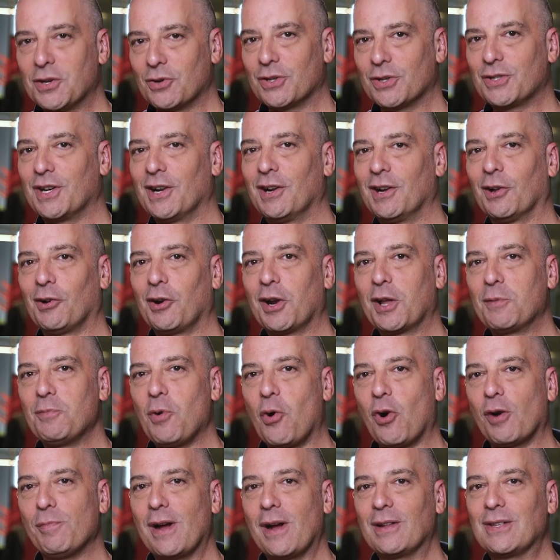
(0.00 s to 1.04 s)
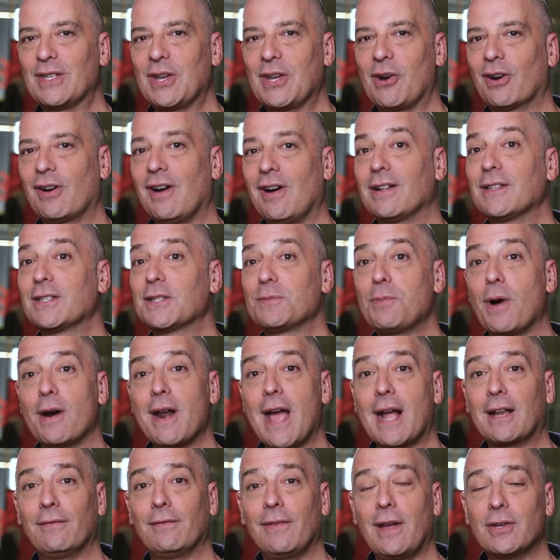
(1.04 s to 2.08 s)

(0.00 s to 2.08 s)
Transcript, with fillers: Interested in learning more about Saragon's Smart